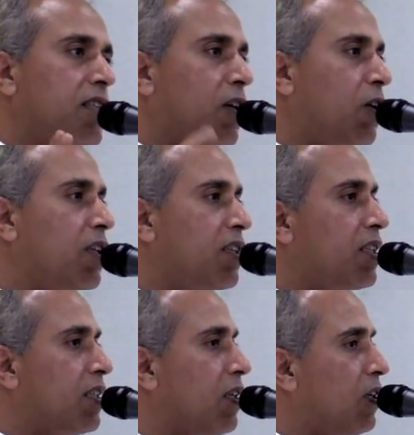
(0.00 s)
They on
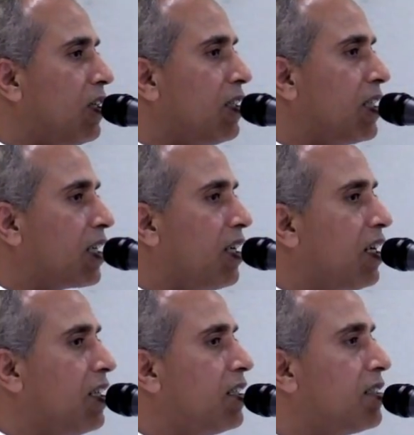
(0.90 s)
their own, they
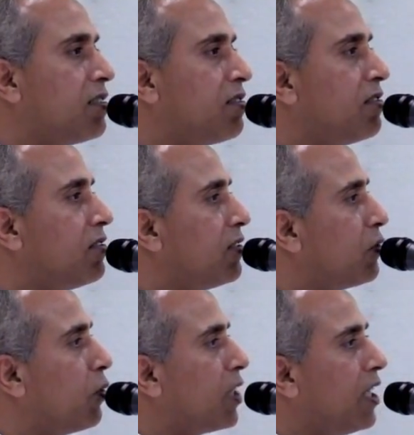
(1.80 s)
can't
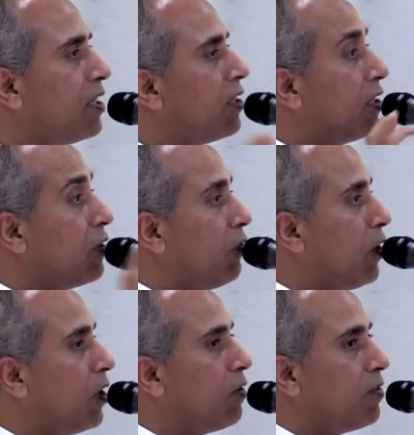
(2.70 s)
rotate or
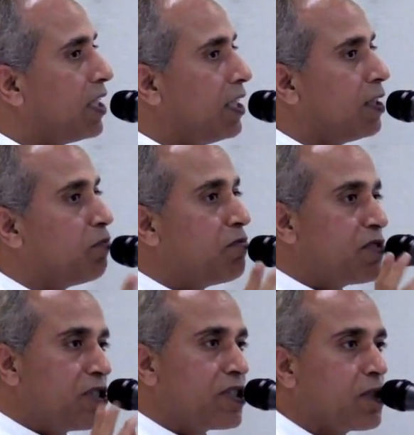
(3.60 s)
revolve in a
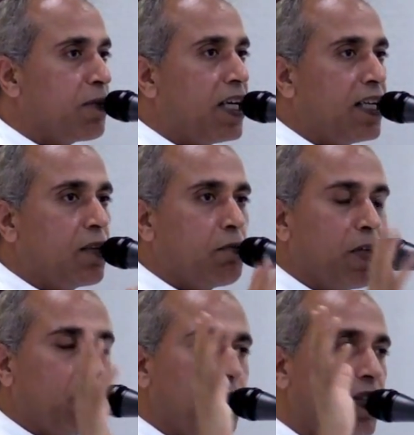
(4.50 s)
systematic,
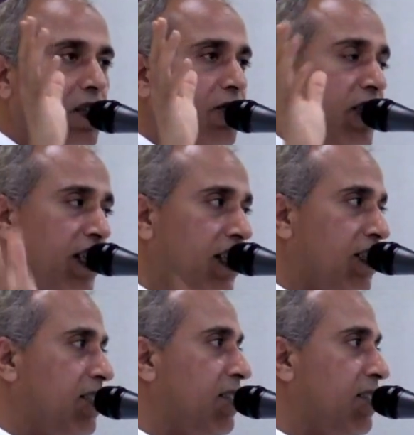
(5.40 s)
particular way.